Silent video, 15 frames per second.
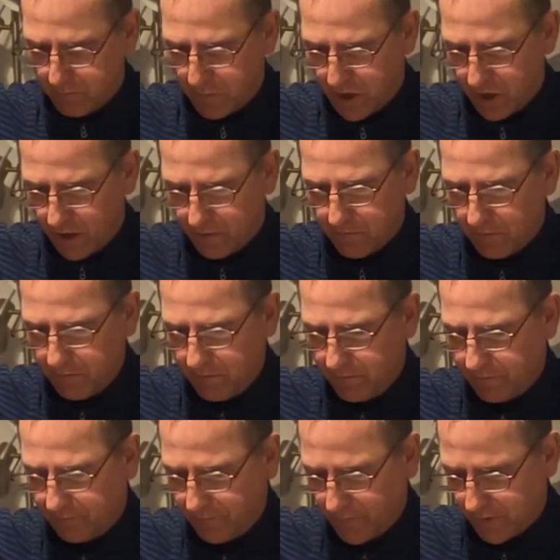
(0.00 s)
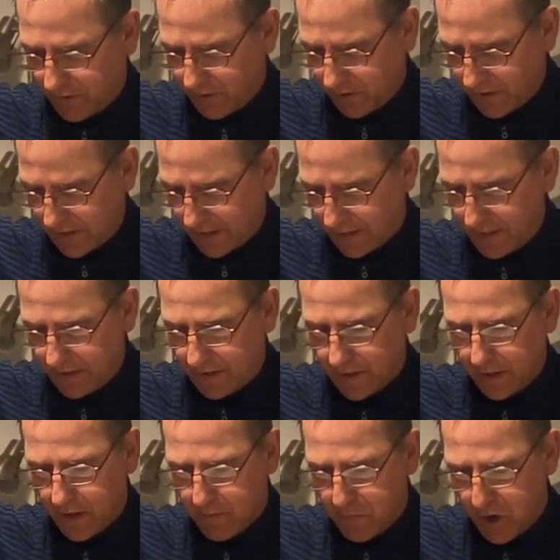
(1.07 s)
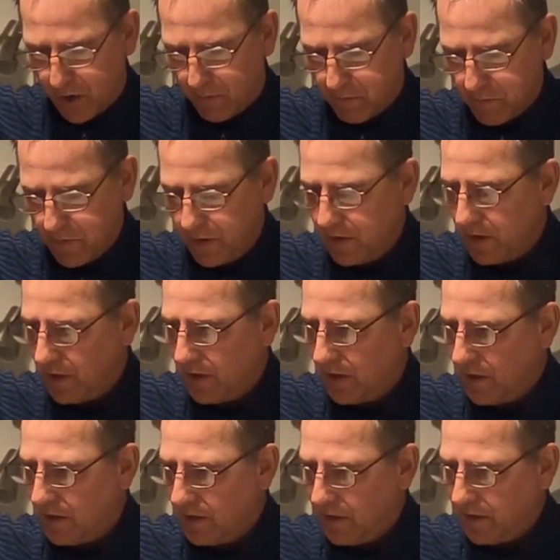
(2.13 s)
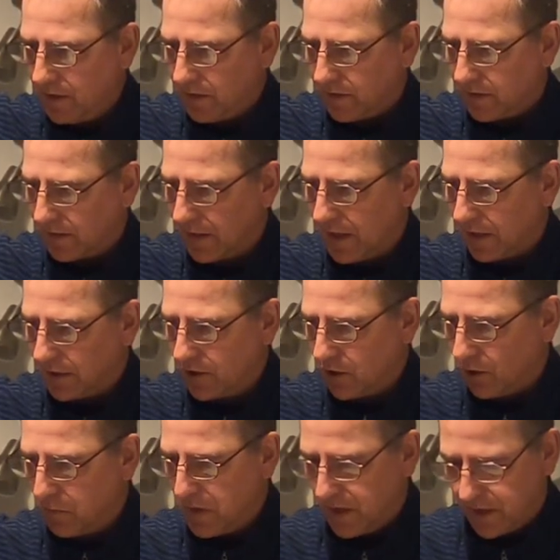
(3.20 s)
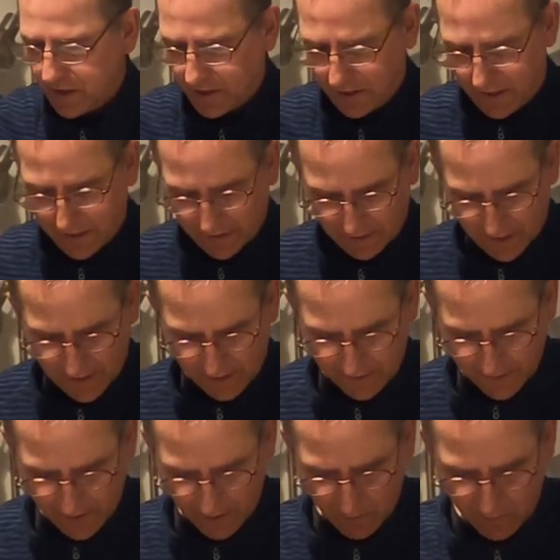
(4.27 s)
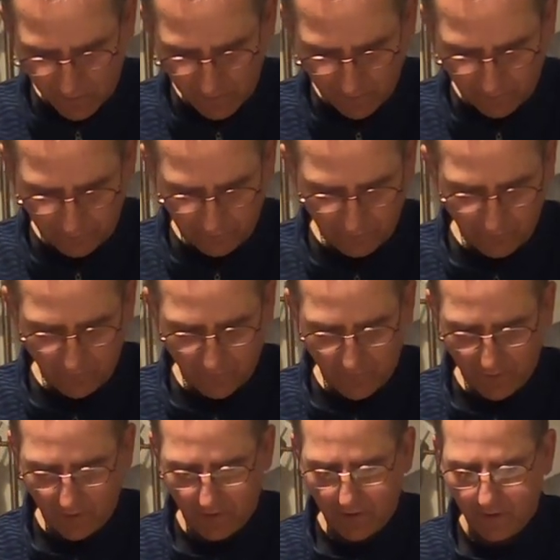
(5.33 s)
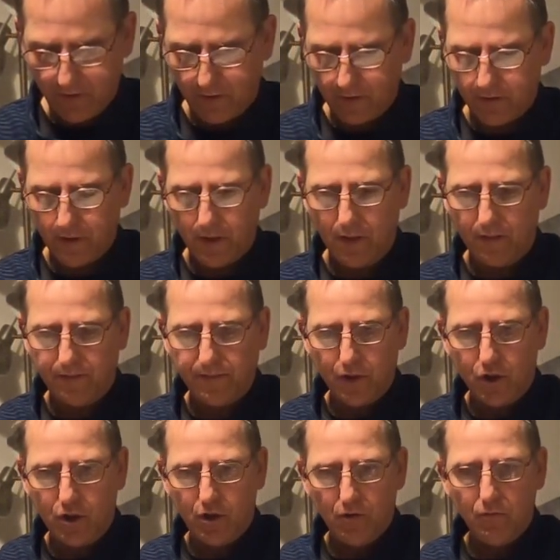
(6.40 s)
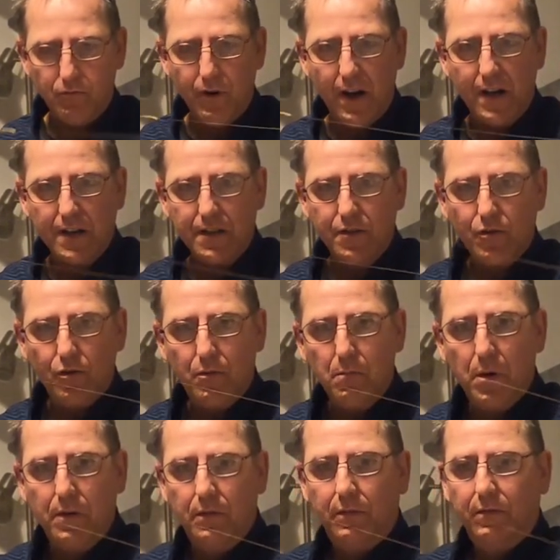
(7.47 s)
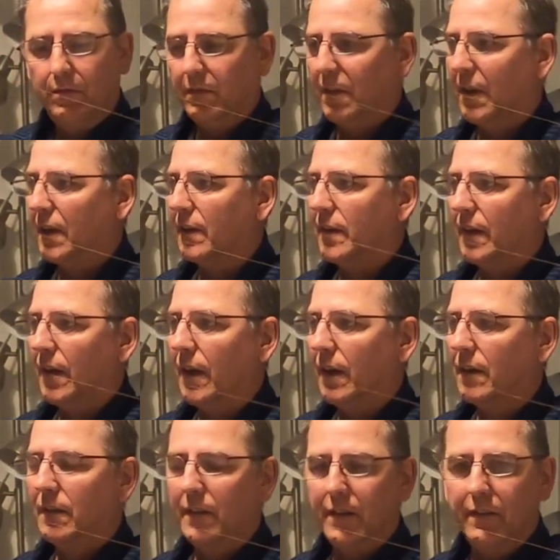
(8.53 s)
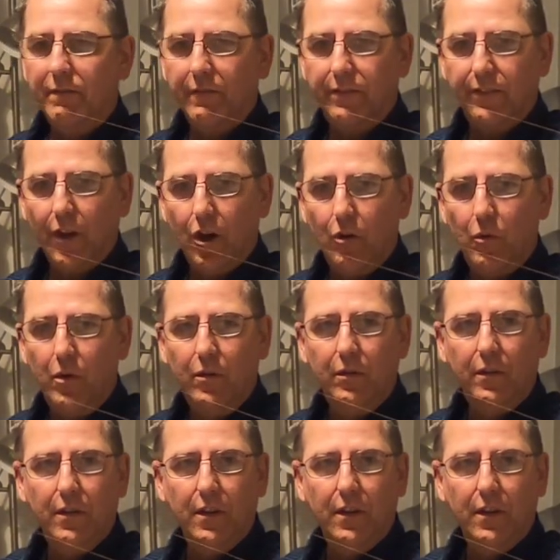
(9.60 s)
on bottom, and you tight to your bomb. You let a little bit of slack line out, and that float will rise up like that in flow.